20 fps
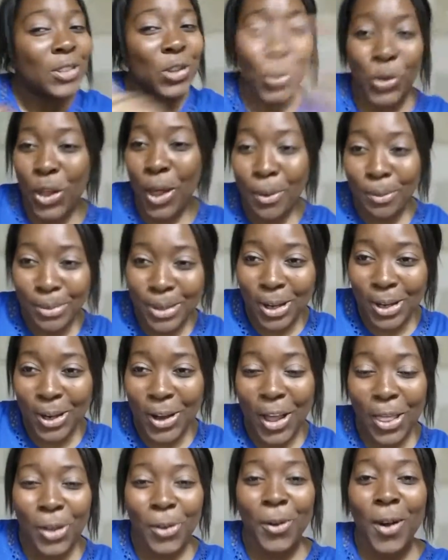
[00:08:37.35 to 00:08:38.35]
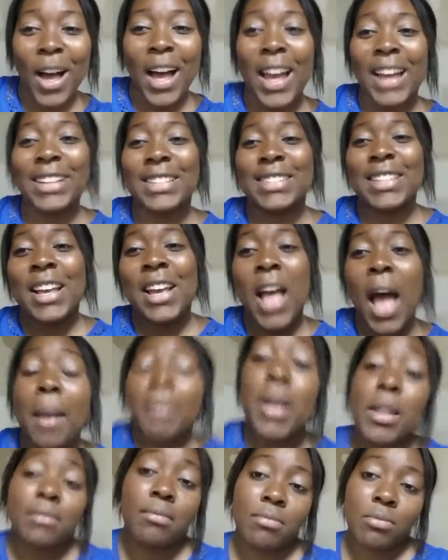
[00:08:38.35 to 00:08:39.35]
Don't let them tell you otherwise.
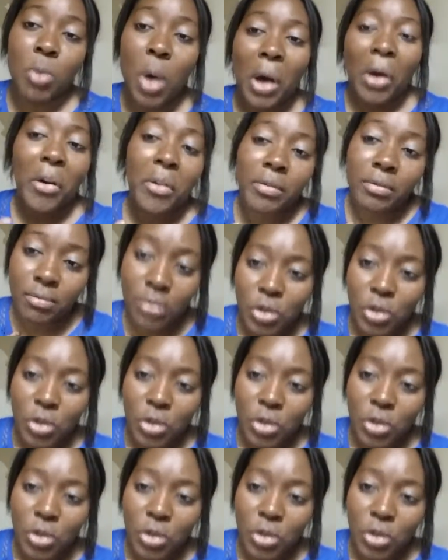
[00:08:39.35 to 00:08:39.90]
I mean, well,